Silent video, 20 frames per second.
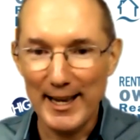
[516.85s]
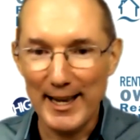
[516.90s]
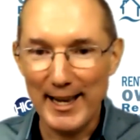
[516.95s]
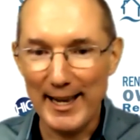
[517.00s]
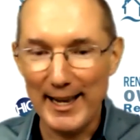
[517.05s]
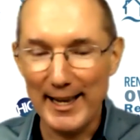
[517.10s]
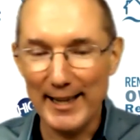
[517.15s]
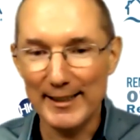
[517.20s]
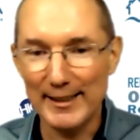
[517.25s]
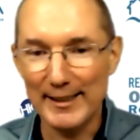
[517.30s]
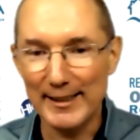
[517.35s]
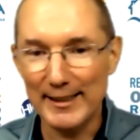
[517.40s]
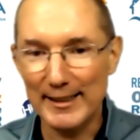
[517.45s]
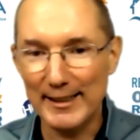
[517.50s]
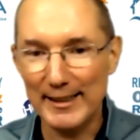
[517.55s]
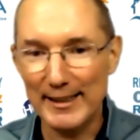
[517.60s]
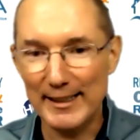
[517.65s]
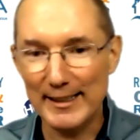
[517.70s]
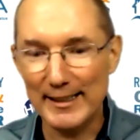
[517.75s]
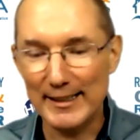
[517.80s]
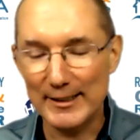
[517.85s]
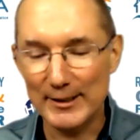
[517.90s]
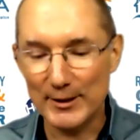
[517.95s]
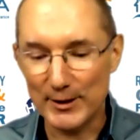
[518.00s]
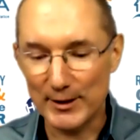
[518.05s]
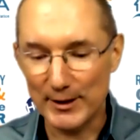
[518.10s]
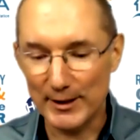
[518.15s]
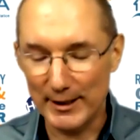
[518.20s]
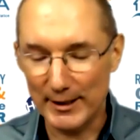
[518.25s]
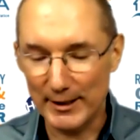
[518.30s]
And there's
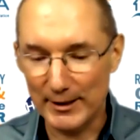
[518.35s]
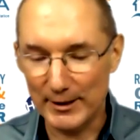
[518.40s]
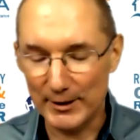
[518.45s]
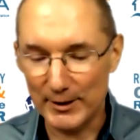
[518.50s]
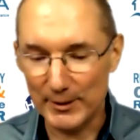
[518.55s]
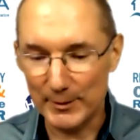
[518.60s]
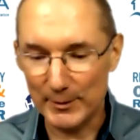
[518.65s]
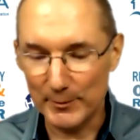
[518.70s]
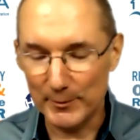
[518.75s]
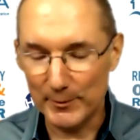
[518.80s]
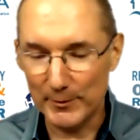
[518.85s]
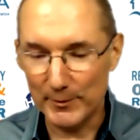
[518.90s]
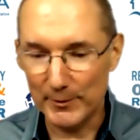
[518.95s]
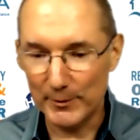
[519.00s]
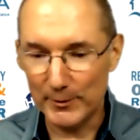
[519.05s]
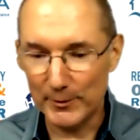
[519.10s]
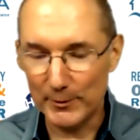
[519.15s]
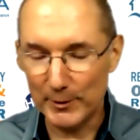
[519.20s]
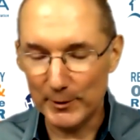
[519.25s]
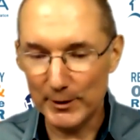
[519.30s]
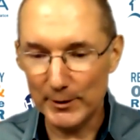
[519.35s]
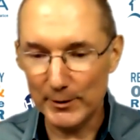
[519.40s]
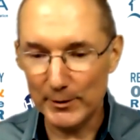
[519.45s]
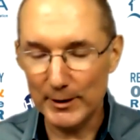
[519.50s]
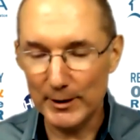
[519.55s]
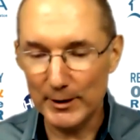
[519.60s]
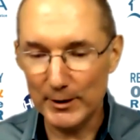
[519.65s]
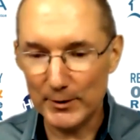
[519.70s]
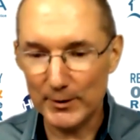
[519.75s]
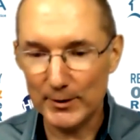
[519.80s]
some real
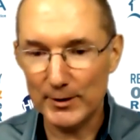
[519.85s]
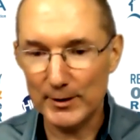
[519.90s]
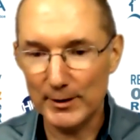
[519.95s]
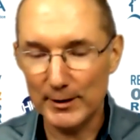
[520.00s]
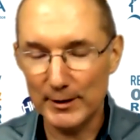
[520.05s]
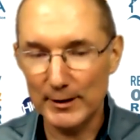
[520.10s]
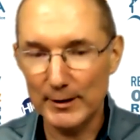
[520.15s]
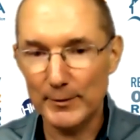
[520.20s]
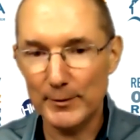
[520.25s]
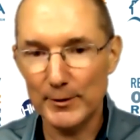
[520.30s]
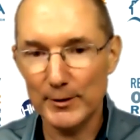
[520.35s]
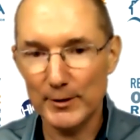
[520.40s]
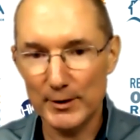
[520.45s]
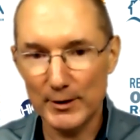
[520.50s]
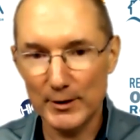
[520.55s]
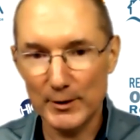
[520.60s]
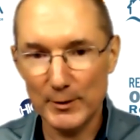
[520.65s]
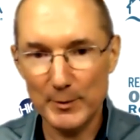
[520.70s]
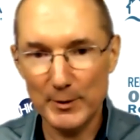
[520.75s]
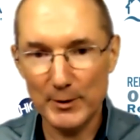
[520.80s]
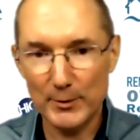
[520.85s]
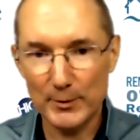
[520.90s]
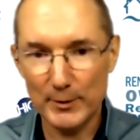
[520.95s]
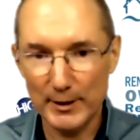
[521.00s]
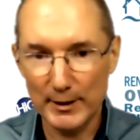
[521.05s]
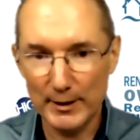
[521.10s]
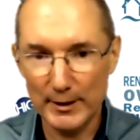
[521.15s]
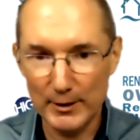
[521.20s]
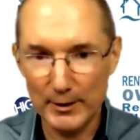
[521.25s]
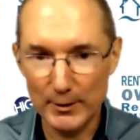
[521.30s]
interesting differences
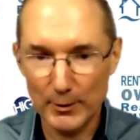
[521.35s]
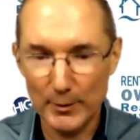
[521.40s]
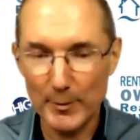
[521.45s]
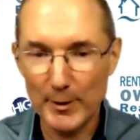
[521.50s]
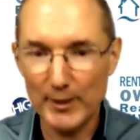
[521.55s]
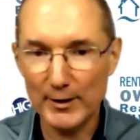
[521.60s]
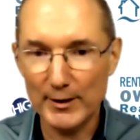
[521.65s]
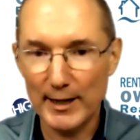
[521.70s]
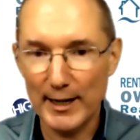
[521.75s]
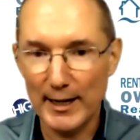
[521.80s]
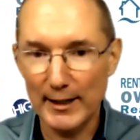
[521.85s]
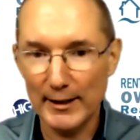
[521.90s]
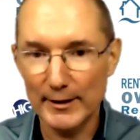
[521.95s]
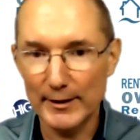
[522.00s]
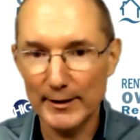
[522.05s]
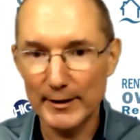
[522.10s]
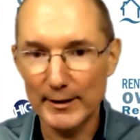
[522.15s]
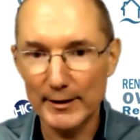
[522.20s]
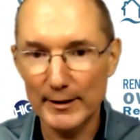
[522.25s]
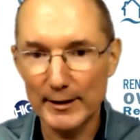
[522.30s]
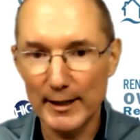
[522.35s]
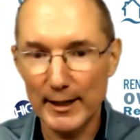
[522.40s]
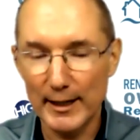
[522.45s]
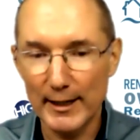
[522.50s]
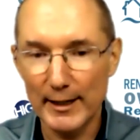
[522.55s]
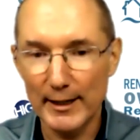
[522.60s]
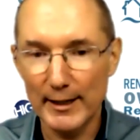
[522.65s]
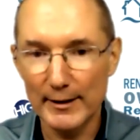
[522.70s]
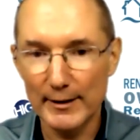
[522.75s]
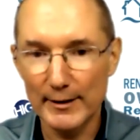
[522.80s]
between your mentality
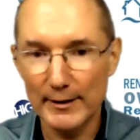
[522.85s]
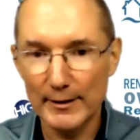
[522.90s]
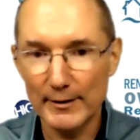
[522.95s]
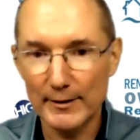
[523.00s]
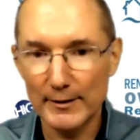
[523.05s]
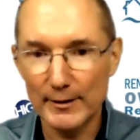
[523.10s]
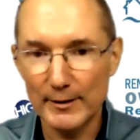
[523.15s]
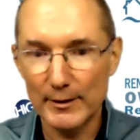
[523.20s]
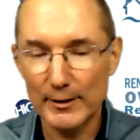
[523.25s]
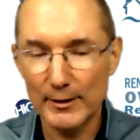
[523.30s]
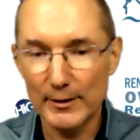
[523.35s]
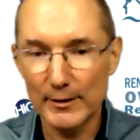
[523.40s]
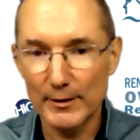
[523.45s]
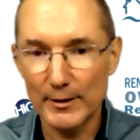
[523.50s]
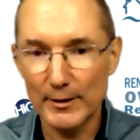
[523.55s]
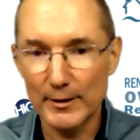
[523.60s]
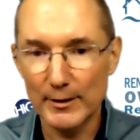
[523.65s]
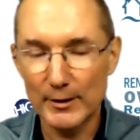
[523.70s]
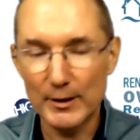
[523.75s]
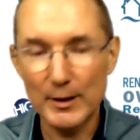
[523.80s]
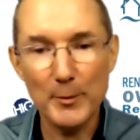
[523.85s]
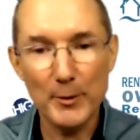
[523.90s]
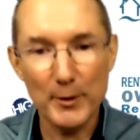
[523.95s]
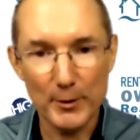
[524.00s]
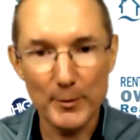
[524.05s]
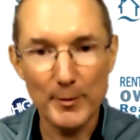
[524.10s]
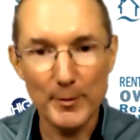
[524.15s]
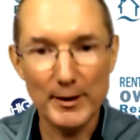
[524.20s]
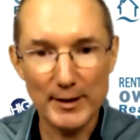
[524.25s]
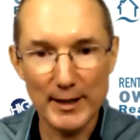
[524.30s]
and the
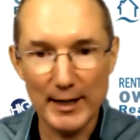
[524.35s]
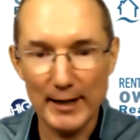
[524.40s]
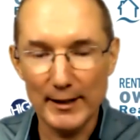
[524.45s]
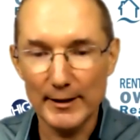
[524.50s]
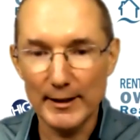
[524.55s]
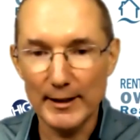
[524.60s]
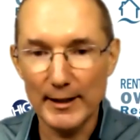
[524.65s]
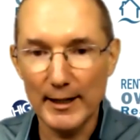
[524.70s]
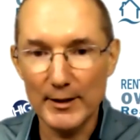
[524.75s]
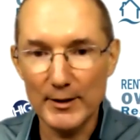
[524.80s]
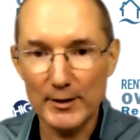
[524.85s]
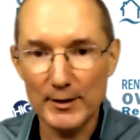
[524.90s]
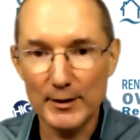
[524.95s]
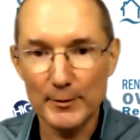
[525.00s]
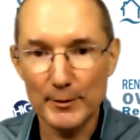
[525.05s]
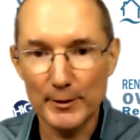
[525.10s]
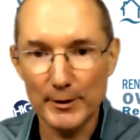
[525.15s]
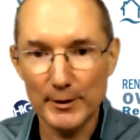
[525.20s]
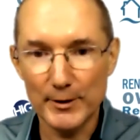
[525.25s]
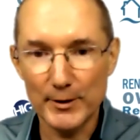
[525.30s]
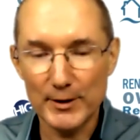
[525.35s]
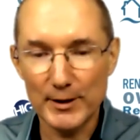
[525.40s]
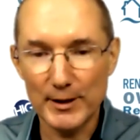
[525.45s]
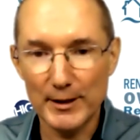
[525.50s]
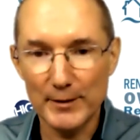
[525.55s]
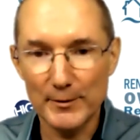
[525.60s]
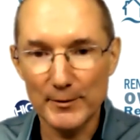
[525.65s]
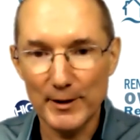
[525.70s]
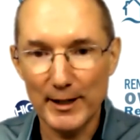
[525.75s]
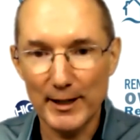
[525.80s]
typical mentality I see of real estate
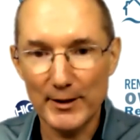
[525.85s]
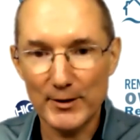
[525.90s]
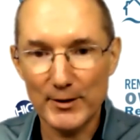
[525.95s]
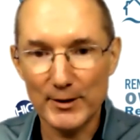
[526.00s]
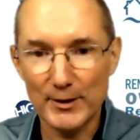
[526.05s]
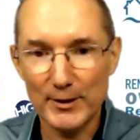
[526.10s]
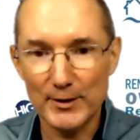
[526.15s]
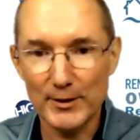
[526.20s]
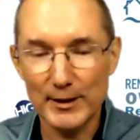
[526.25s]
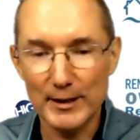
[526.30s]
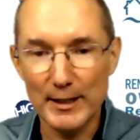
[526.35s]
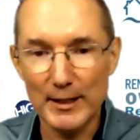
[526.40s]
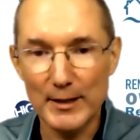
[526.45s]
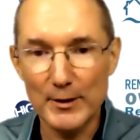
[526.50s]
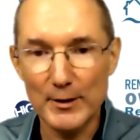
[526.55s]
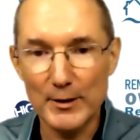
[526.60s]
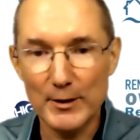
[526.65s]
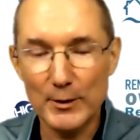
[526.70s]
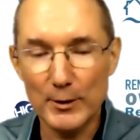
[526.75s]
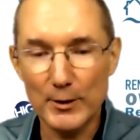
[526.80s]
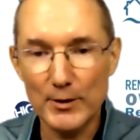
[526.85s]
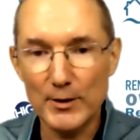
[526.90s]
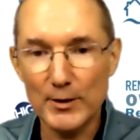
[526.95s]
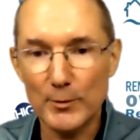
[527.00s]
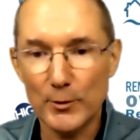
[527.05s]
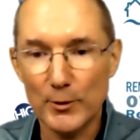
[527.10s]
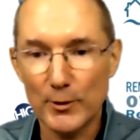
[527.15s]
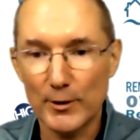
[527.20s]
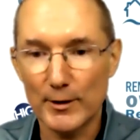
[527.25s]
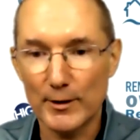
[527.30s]
investors. And yours is
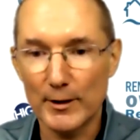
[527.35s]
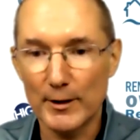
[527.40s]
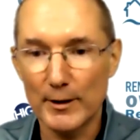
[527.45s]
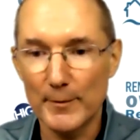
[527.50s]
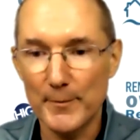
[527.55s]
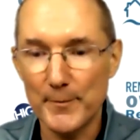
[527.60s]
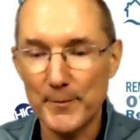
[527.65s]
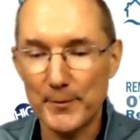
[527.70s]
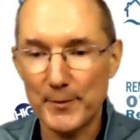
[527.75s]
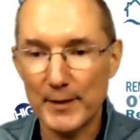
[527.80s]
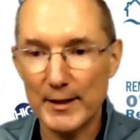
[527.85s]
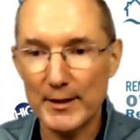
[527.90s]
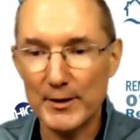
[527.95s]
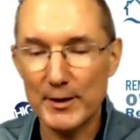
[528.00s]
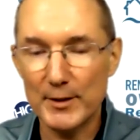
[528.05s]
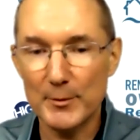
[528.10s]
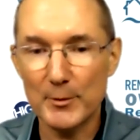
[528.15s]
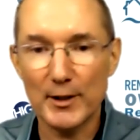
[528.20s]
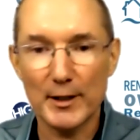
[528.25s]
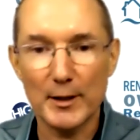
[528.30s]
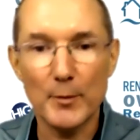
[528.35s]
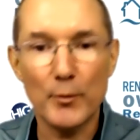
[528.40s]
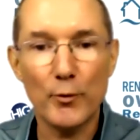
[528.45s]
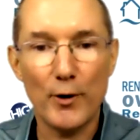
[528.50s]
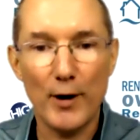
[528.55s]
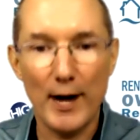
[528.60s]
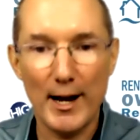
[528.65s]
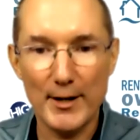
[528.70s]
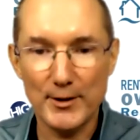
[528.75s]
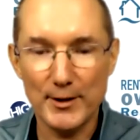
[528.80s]
more, it seems like a
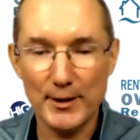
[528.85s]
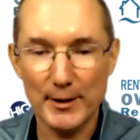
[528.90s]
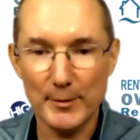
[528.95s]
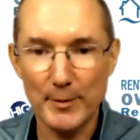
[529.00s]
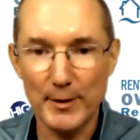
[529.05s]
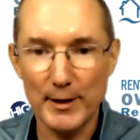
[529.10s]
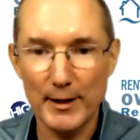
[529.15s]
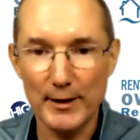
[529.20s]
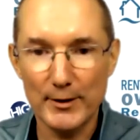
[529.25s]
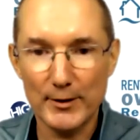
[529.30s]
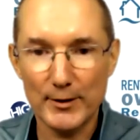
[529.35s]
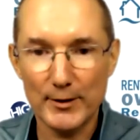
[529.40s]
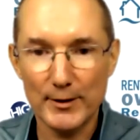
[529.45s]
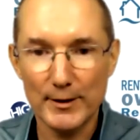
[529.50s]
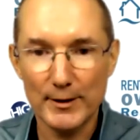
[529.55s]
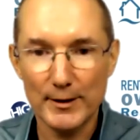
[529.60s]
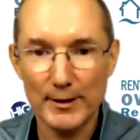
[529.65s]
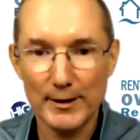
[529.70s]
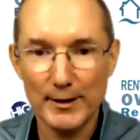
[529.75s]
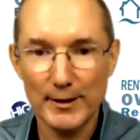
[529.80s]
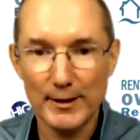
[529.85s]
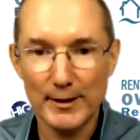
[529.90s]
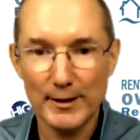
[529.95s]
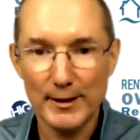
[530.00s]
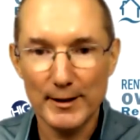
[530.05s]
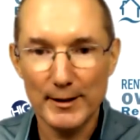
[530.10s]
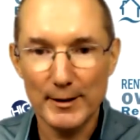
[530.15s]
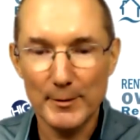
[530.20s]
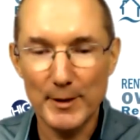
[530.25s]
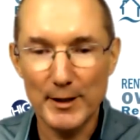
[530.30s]
project-based
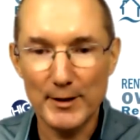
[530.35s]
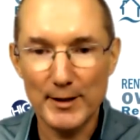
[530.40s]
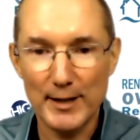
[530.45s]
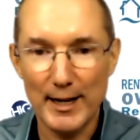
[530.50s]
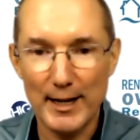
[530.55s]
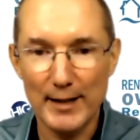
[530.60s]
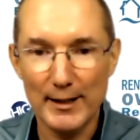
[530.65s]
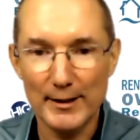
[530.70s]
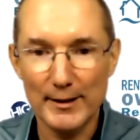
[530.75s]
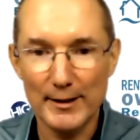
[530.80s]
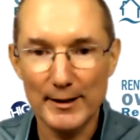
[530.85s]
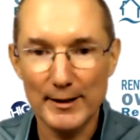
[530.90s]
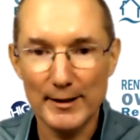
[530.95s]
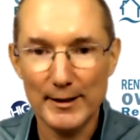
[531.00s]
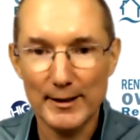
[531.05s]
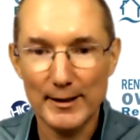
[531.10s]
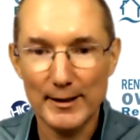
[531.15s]
mentality.